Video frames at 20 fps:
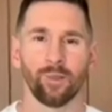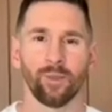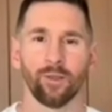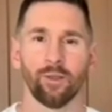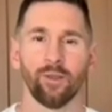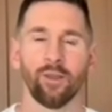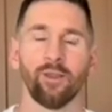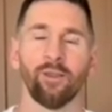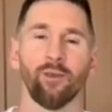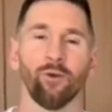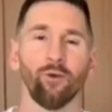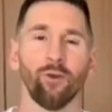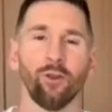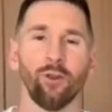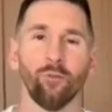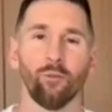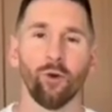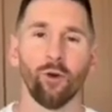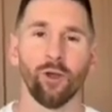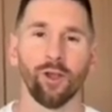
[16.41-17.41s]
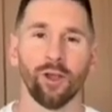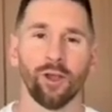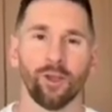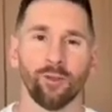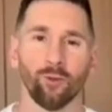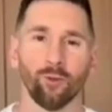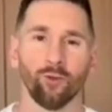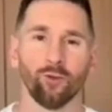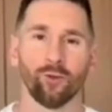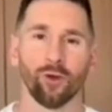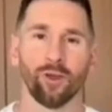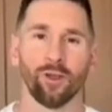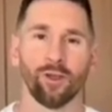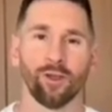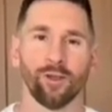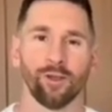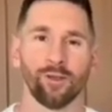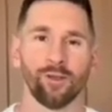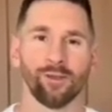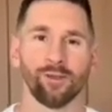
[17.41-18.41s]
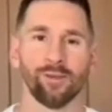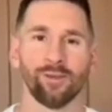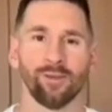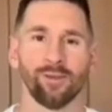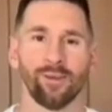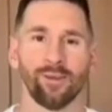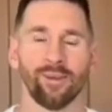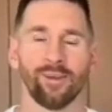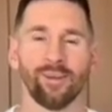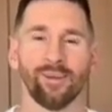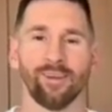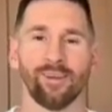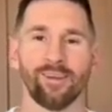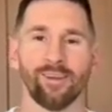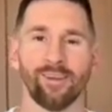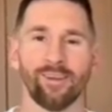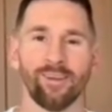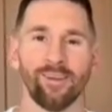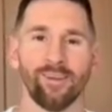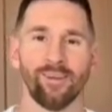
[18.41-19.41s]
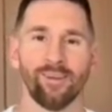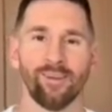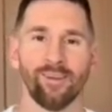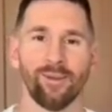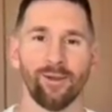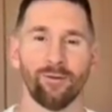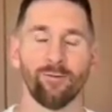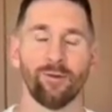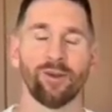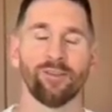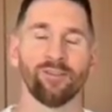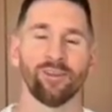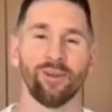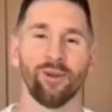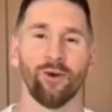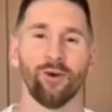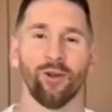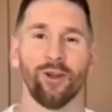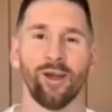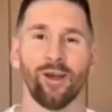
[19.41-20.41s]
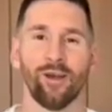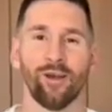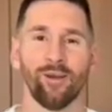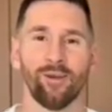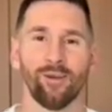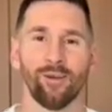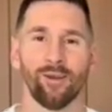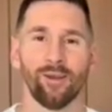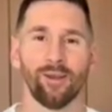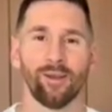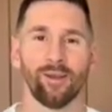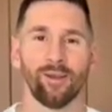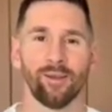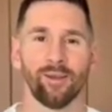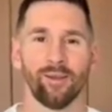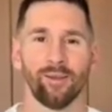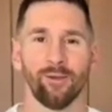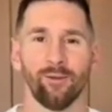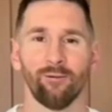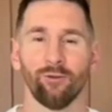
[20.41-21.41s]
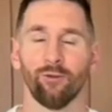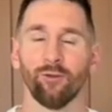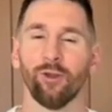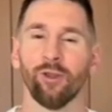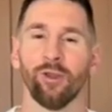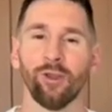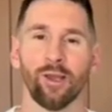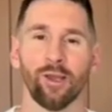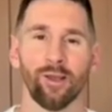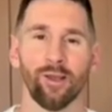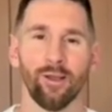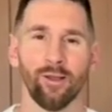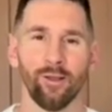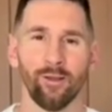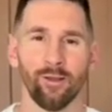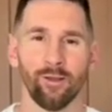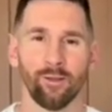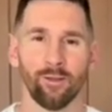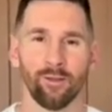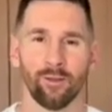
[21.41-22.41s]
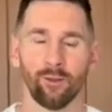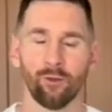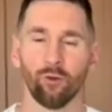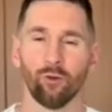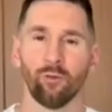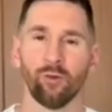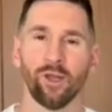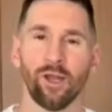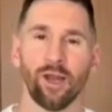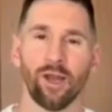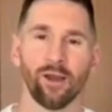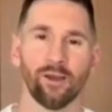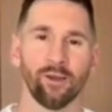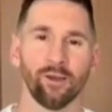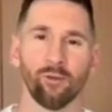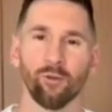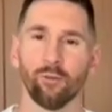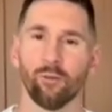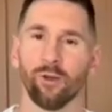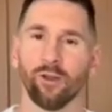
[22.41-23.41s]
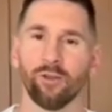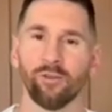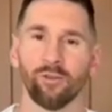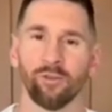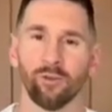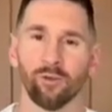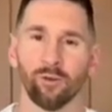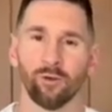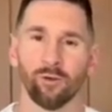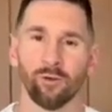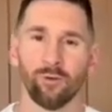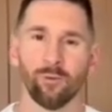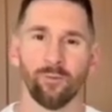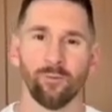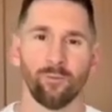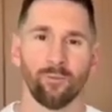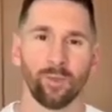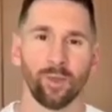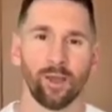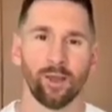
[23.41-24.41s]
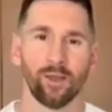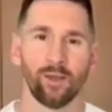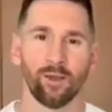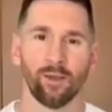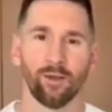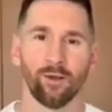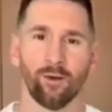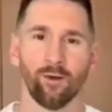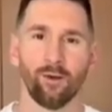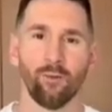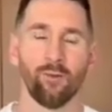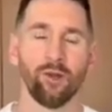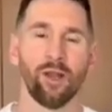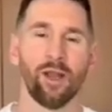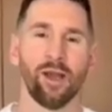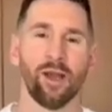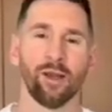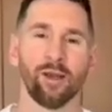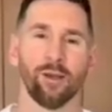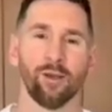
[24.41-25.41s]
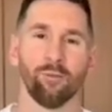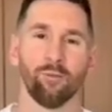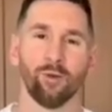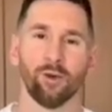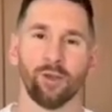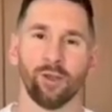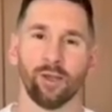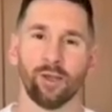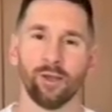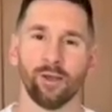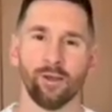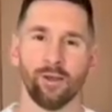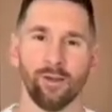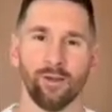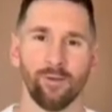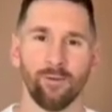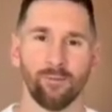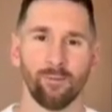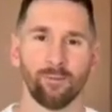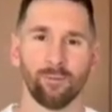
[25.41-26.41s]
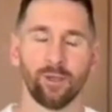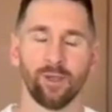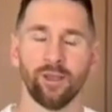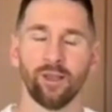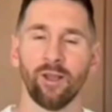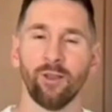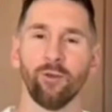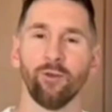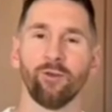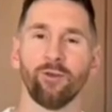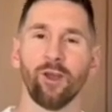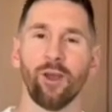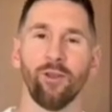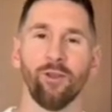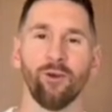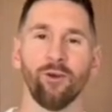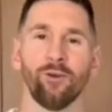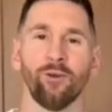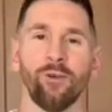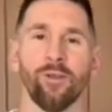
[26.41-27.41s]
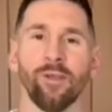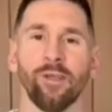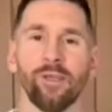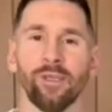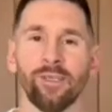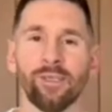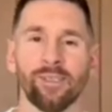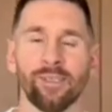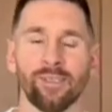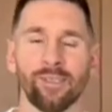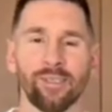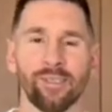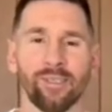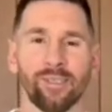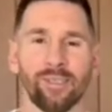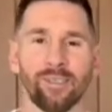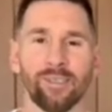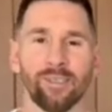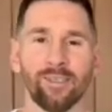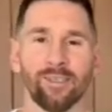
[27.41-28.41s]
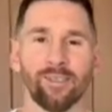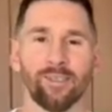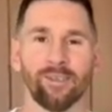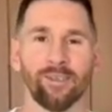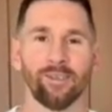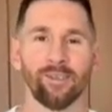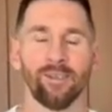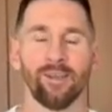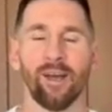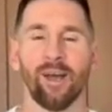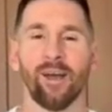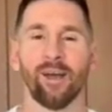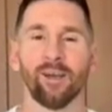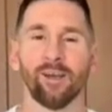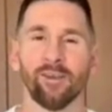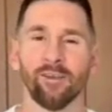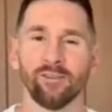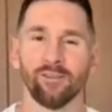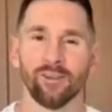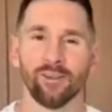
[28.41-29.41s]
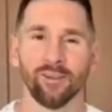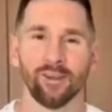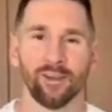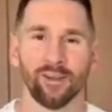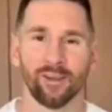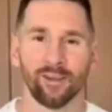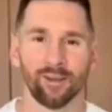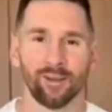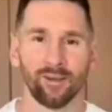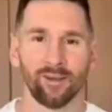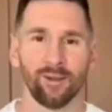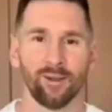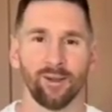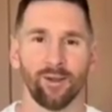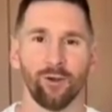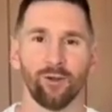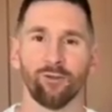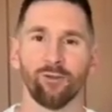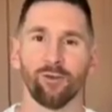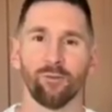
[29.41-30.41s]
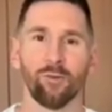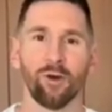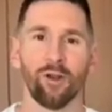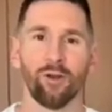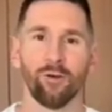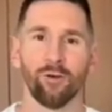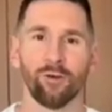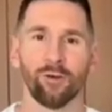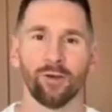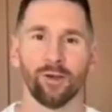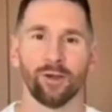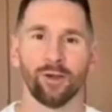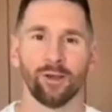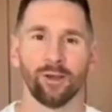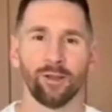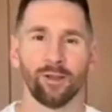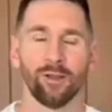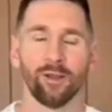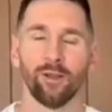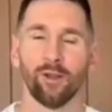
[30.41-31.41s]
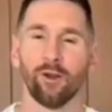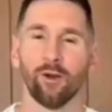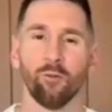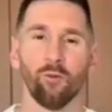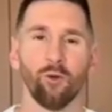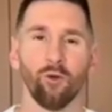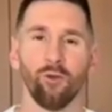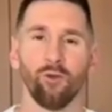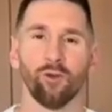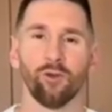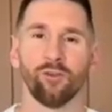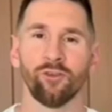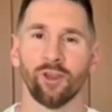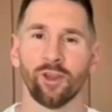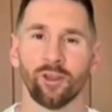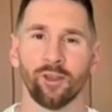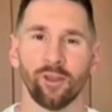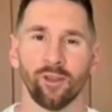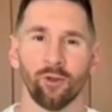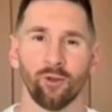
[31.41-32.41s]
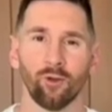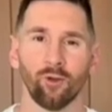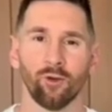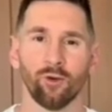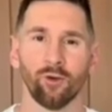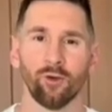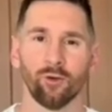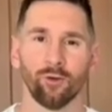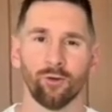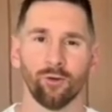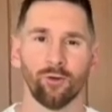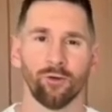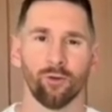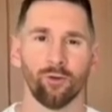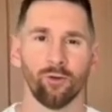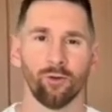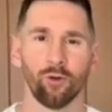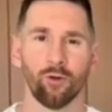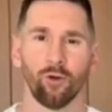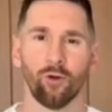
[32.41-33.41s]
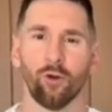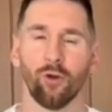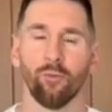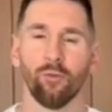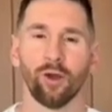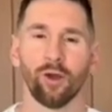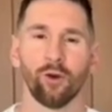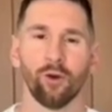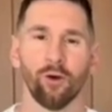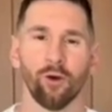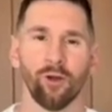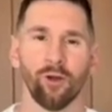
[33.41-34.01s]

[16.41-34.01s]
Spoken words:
"My connection with Messi, I was always looking to pass the ball to him because I knew he was going to score goals. I didn't care if he had a lot of defenders around him, I knew he was going to score." Lionel Messi, meanwhile, also sent an emotional message to Alba.